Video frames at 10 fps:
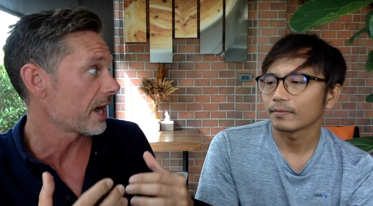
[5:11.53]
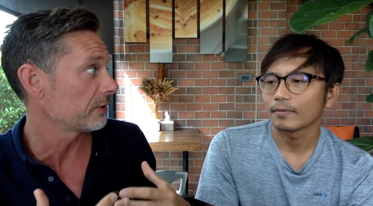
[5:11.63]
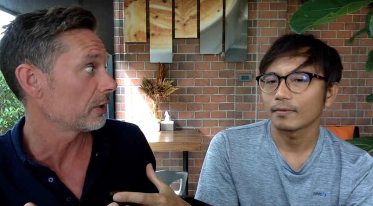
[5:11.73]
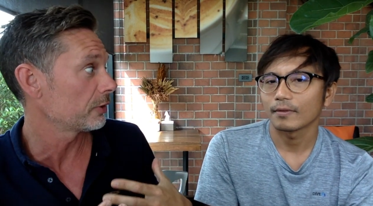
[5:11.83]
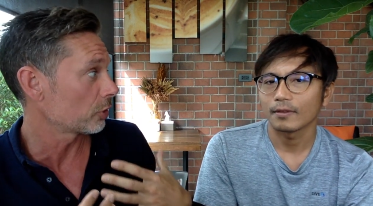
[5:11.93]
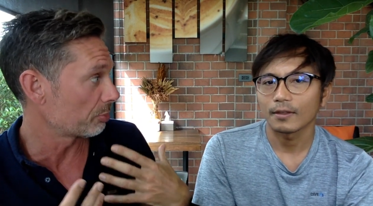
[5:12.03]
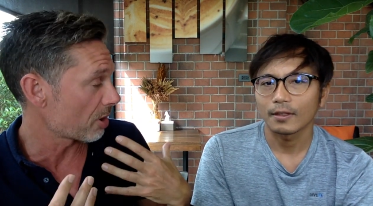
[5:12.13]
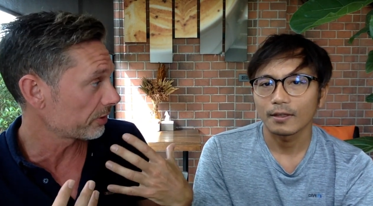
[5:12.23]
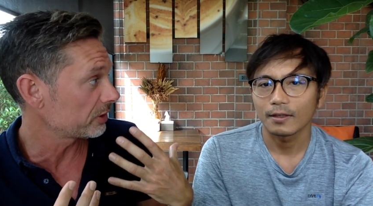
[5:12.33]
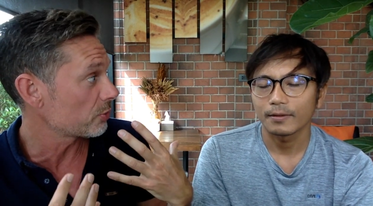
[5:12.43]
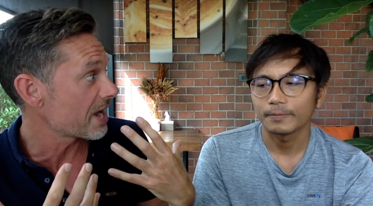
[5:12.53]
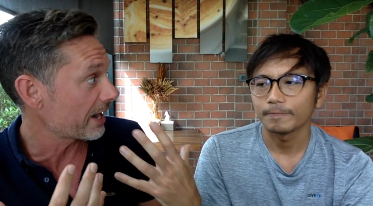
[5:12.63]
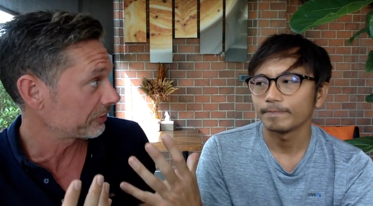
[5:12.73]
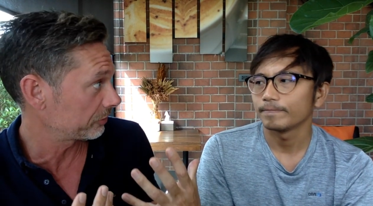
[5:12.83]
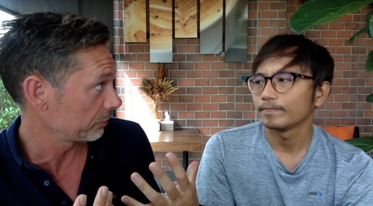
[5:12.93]
Speaker 1: and your body
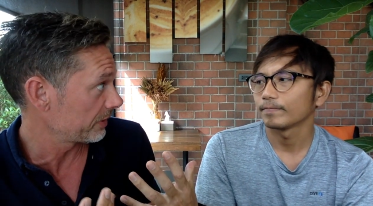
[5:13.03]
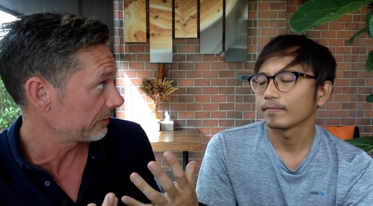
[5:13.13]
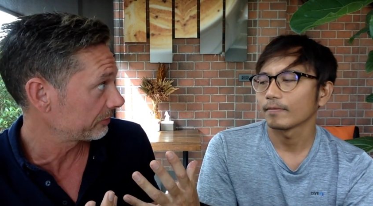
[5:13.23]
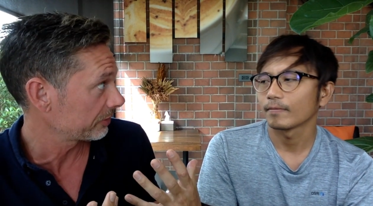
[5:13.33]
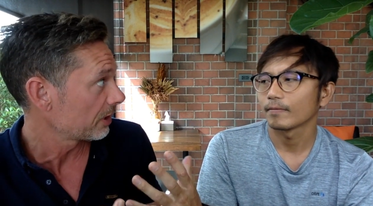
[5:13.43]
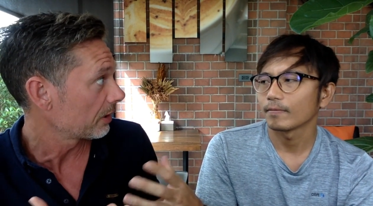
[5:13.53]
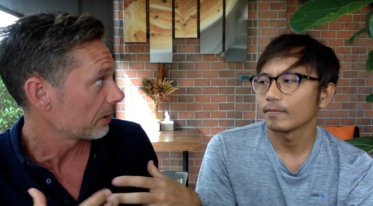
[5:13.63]
reacts to this.